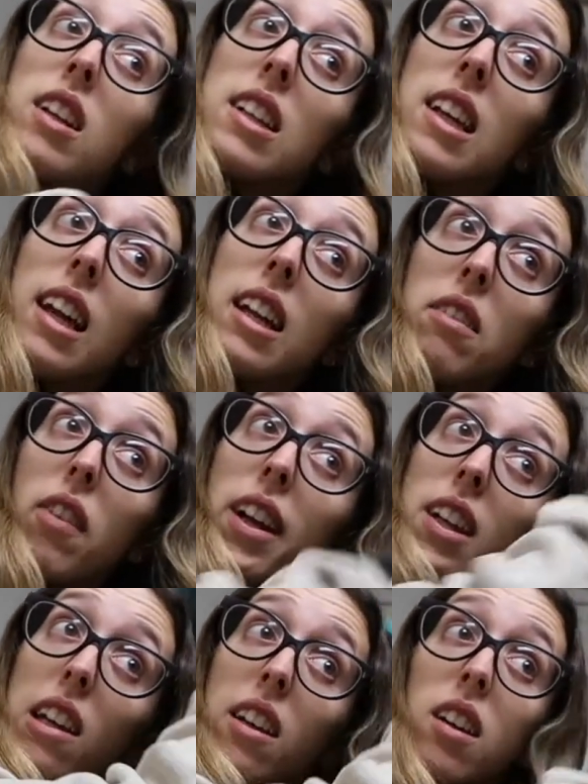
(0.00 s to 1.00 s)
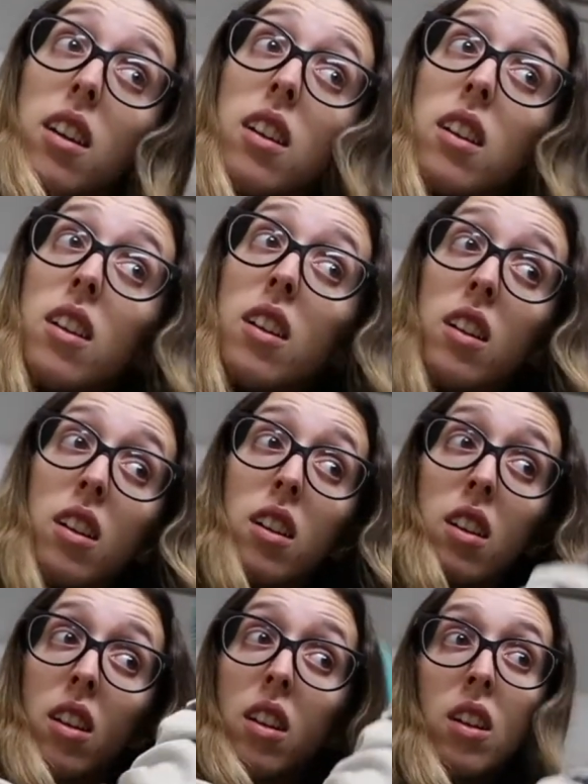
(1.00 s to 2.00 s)
getting ready
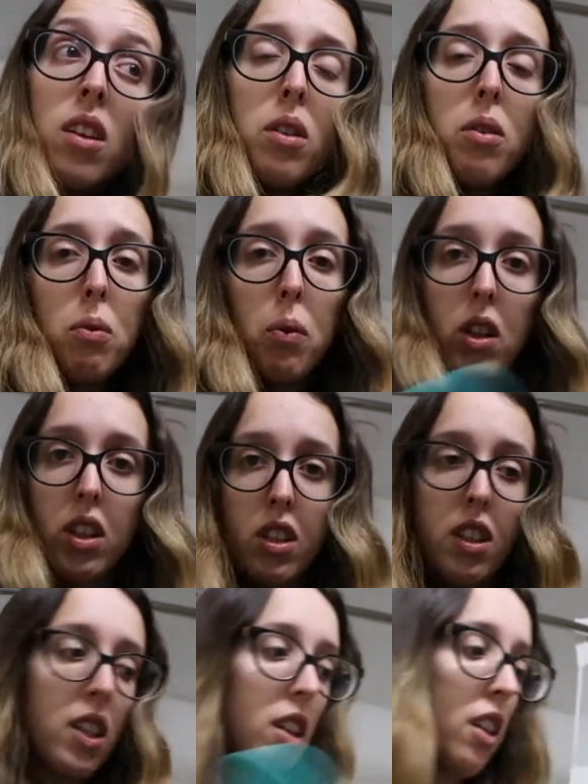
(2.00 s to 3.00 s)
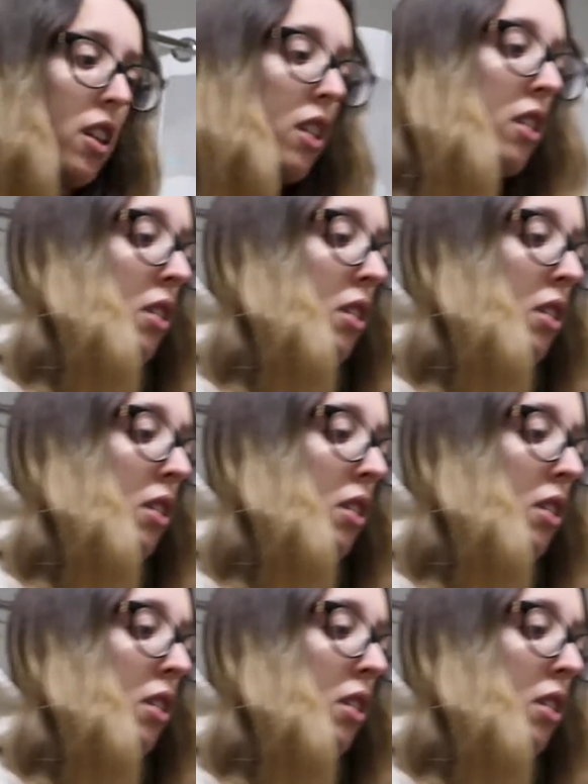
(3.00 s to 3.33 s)
while they're here.